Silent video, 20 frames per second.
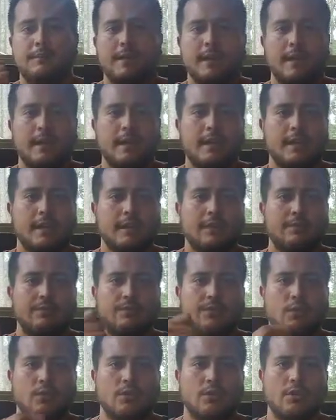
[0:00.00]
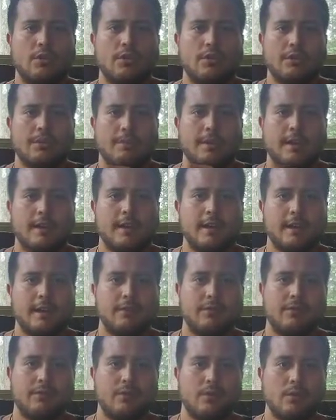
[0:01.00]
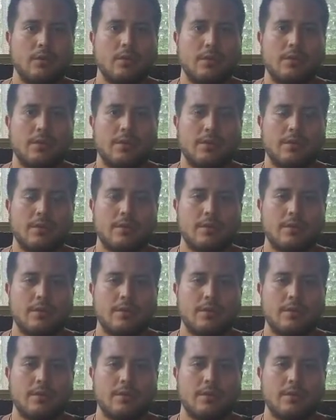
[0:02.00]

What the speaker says: Back and forth, back and forth.